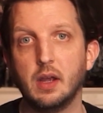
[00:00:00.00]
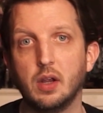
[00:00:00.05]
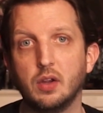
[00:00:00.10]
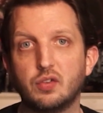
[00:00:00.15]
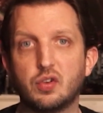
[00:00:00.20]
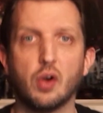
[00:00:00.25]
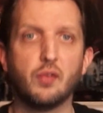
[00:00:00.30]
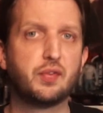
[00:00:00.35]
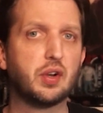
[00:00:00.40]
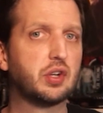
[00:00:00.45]

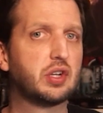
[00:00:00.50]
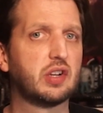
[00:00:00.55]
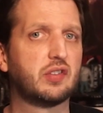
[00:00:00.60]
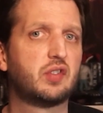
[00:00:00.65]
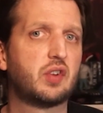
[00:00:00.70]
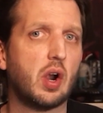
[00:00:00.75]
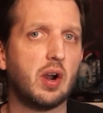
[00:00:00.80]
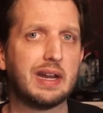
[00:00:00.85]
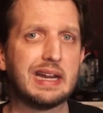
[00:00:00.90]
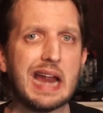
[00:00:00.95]
So if you're just
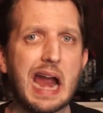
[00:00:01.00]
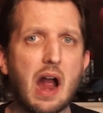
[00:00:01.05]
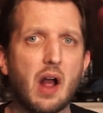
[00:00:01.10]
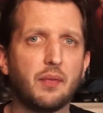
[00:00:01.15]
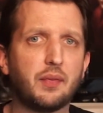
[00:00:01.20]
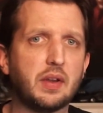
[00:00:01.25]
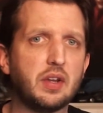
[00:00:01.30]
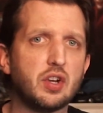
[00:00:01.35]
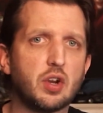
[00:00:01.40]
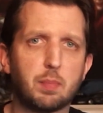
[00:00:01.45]
starting
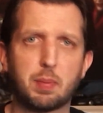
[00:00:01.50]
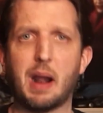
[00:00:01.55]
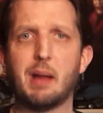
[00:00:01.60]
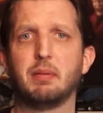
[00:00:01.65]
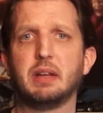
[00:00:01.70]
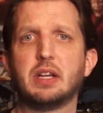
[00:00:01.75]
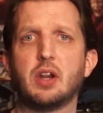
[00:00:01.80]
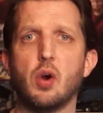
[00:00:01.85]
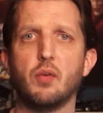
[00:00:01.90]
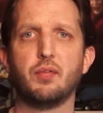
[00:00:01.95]
out, then you could
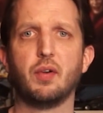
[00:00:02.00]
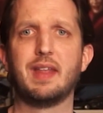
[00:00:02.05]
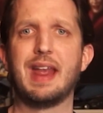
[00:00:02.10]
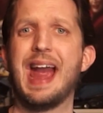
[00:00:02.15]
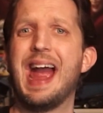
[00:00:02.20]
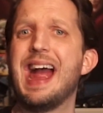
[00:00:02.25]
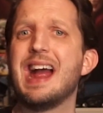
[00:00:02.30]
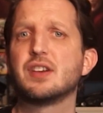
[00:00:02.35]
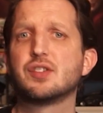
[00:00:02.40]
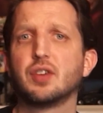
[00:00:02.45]
probably go for the
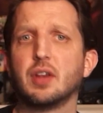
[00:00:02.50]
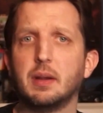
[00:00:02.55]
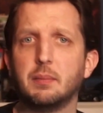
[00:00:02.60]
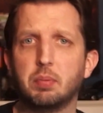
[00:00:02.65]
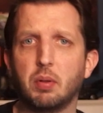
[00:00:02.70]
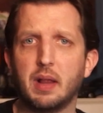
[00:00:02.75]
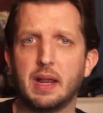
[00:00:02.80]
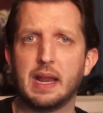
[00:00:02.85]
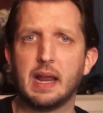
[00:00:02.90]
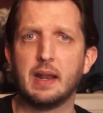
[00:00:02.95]
Hatchling
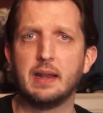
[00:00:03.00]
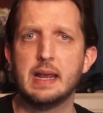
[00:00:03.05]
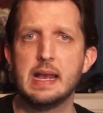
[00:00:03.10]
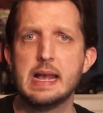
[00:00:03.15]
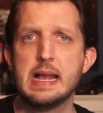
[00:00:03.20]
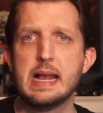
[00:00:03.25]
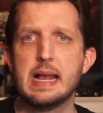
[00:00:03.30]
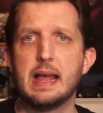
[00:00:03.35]
Plan,